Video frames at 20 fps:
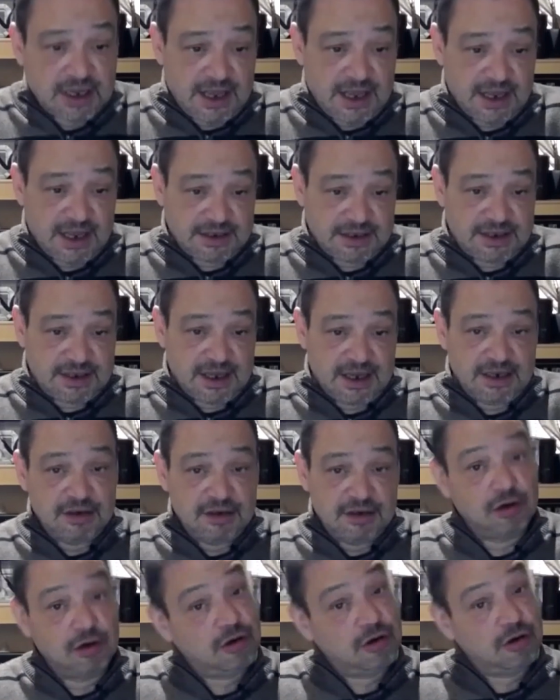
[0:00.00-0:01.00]
And then
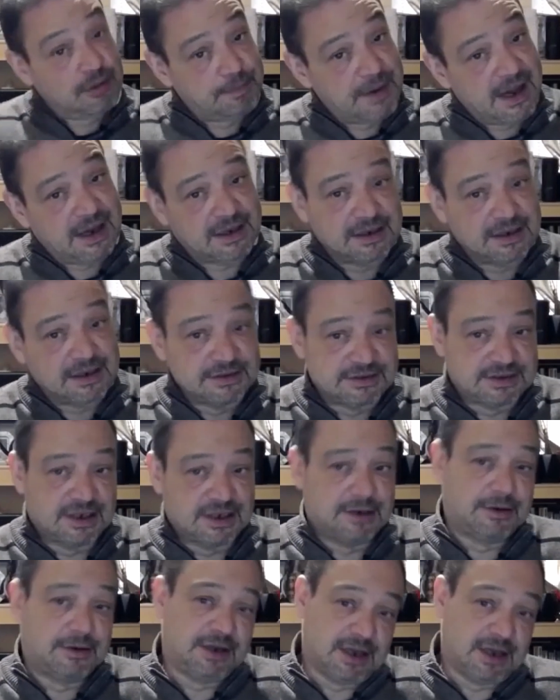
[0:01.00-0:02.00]
you look back and
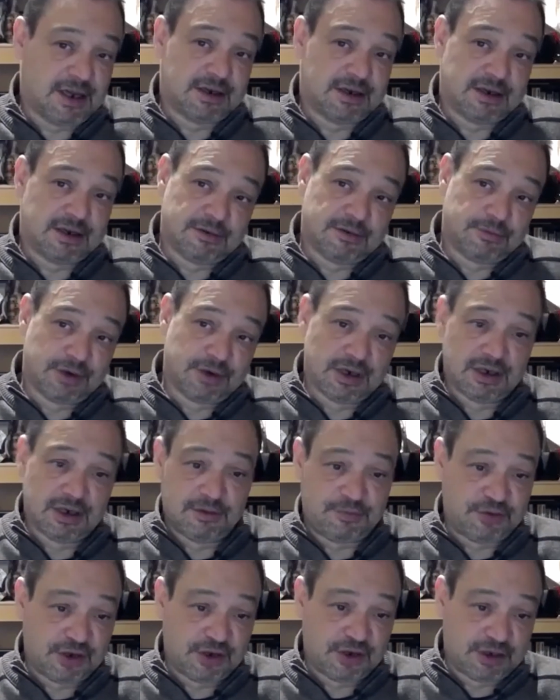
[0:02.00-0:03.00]
say, yeah, I didn't really
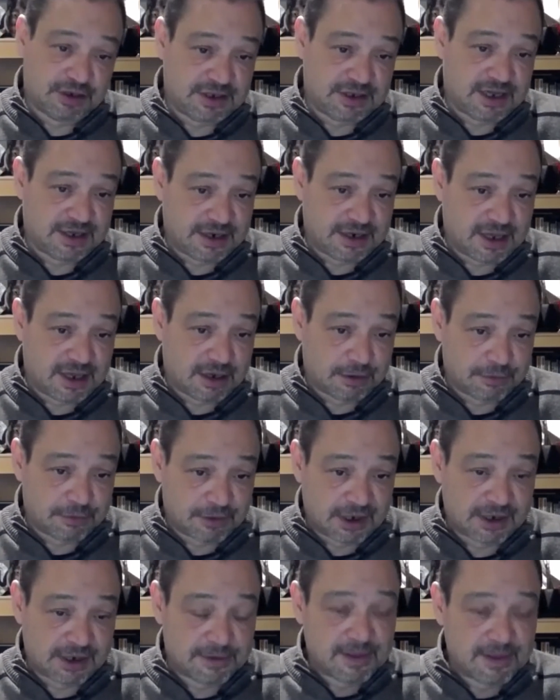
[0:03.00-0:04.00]
figure that out, right?